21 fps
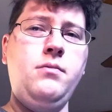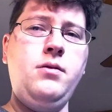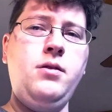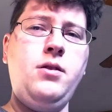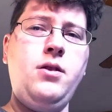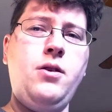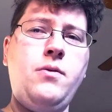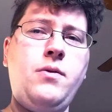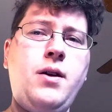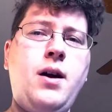
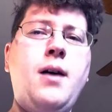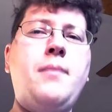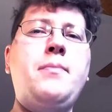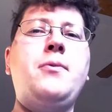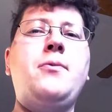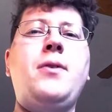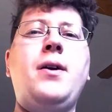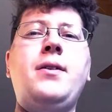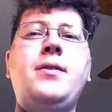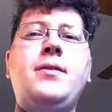you know,
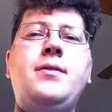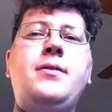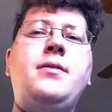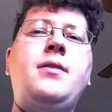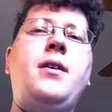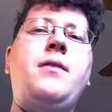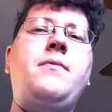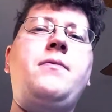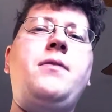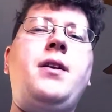copyrighted
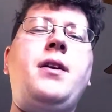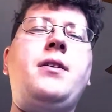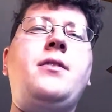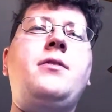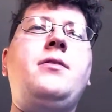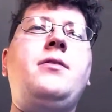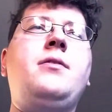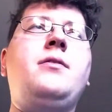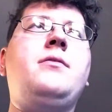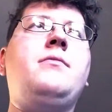stuff that I
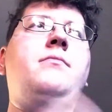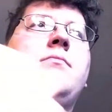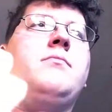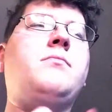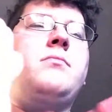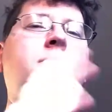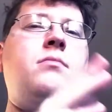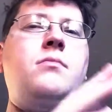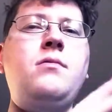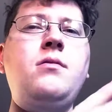
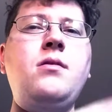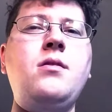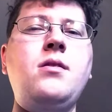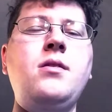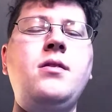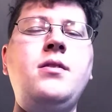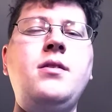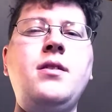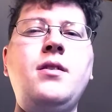couldn't